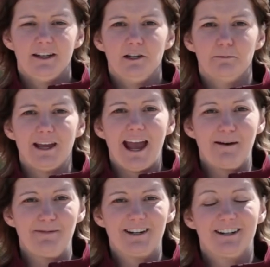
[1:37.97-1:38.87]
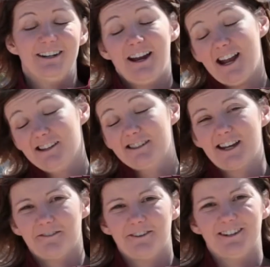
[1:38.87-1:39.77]
you'll be happier and
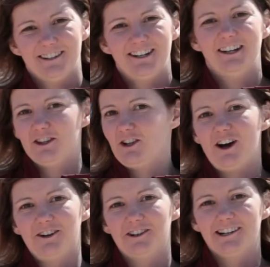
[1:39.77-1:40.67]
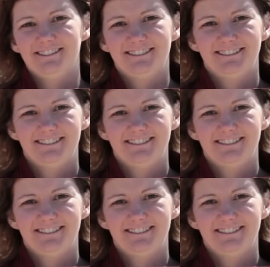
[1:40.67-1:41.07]
safer in the long run.